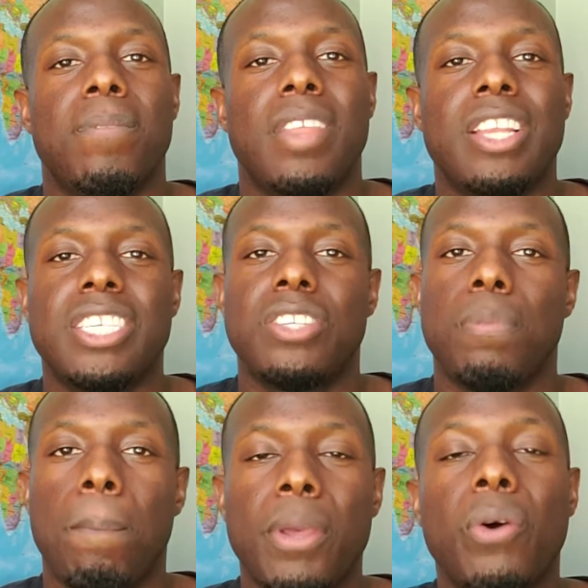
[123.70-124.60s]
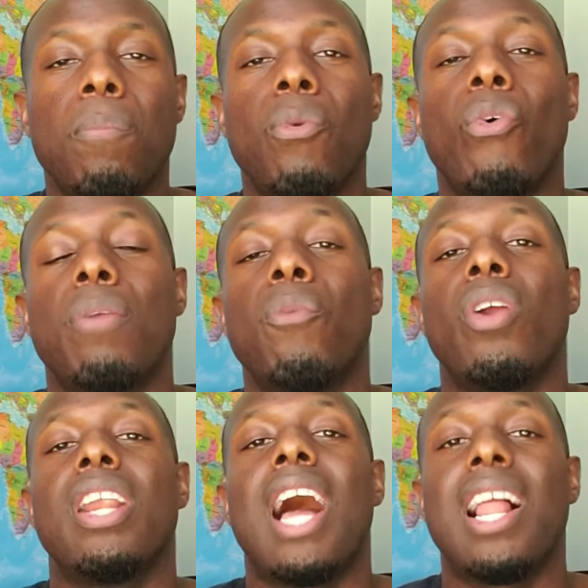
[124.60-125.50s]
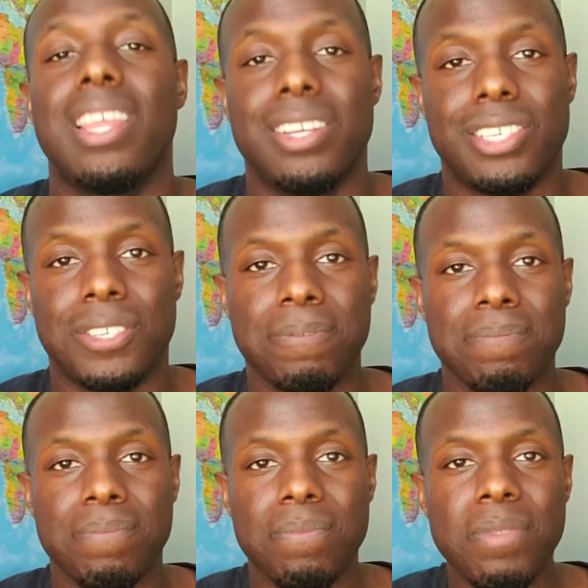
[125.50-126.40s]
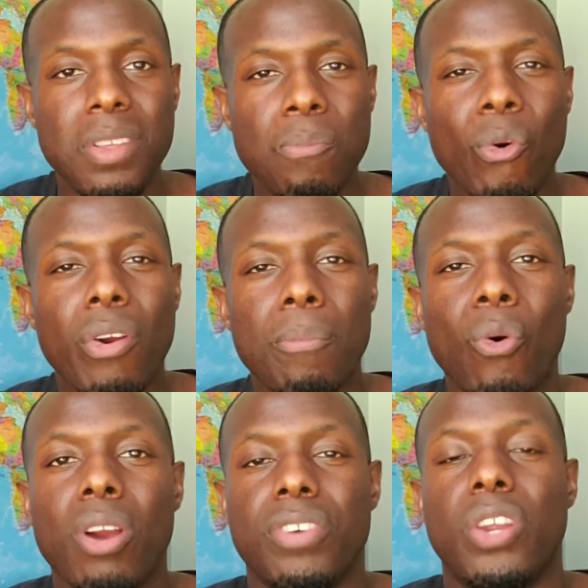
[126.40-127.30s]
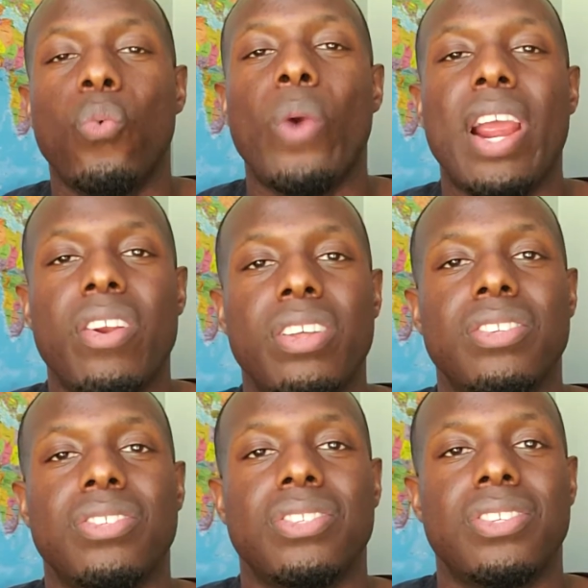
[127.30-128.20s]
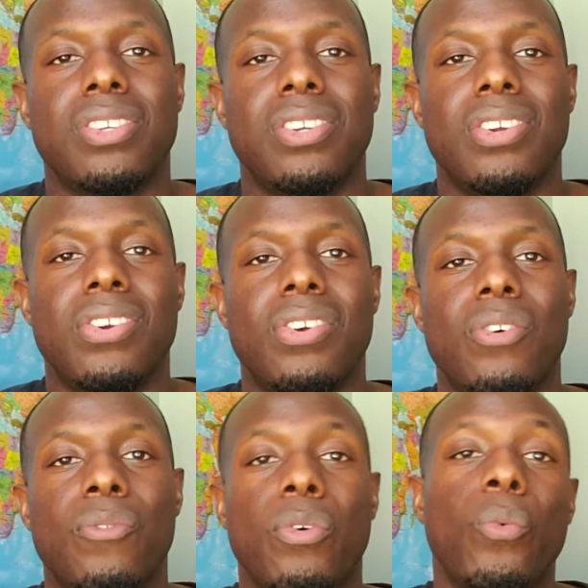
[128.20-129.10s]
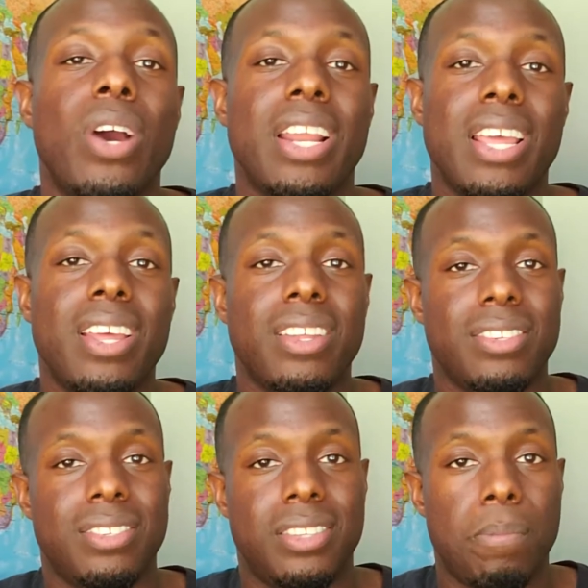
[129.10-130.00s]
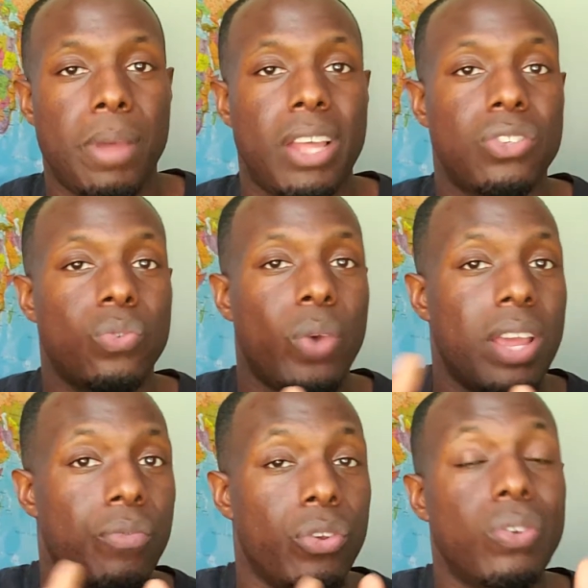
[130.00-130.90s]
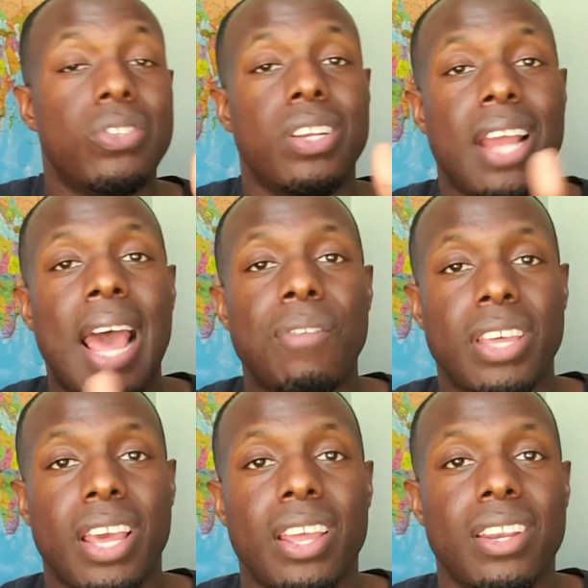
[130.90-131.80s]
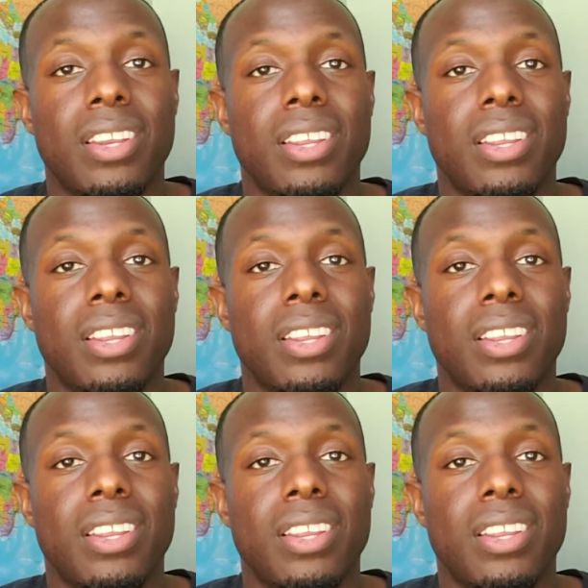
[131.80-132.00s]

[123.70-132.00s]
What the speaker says: it just built more and more knowledge, more and more of an awareness for what is the best way for you to navigate.